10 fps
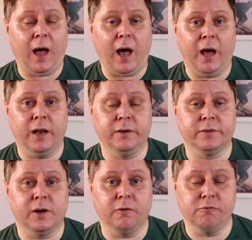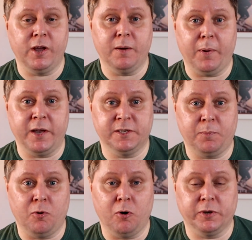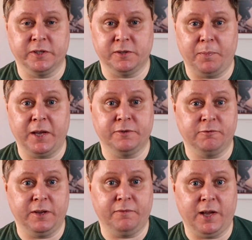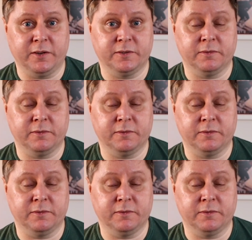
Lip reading: and a rear bass port because it's a bass reflex